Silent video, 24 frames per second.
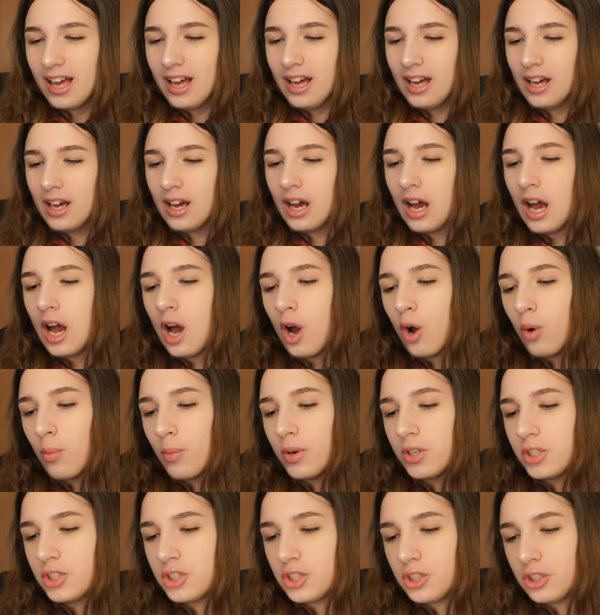Uh, how
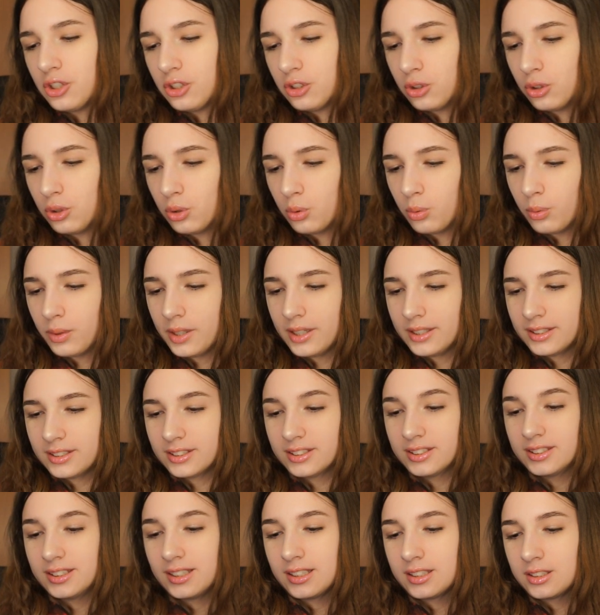much do you weigh? The
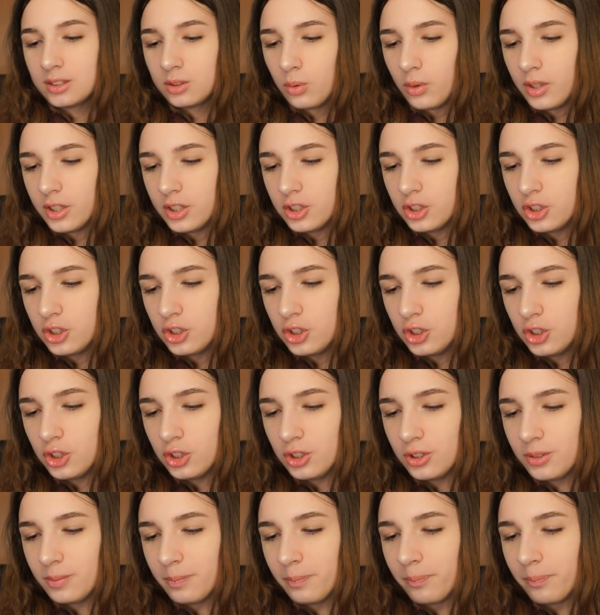sixth question.